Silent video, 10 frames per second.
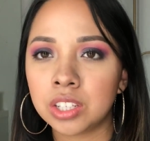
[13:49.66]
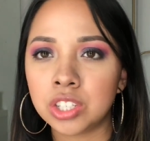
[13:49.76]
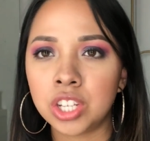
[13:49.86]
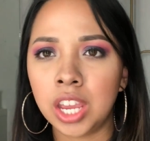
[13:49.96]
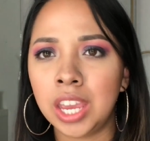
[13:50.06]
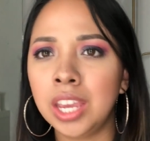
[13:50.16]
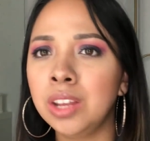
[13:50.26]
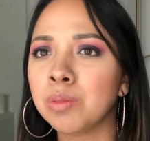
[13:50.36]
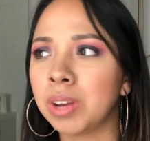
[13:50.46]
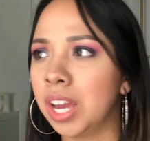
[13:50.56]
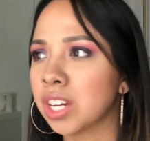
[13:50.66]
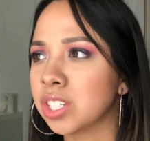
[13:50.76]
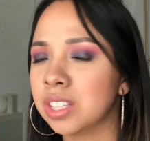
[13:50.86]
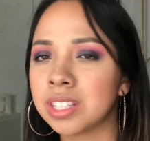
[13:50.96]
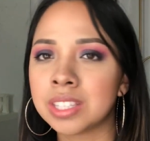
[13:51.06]
chain
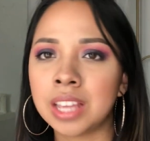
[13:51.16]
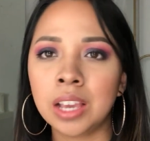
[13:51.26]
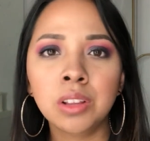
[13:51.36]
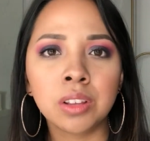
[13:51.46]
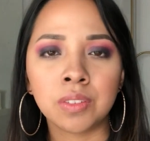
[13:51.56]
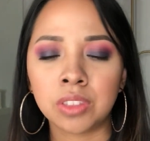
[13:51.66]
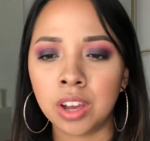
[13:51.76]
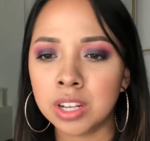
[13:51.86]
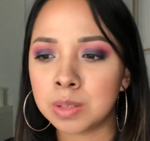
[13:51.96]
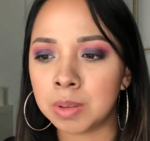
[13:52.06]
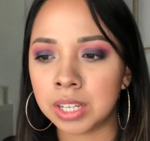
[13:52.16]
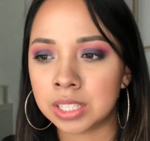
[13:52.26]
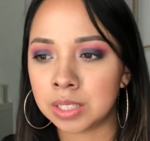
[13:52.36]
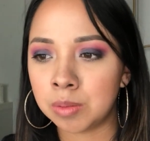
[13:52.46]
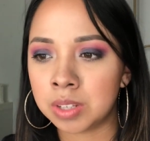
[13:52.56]
reaction, this cycle of thoughts,
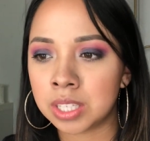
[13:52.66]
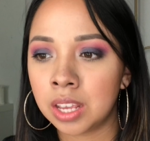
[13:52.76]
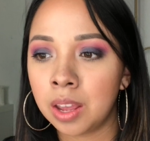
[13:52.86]
because it was,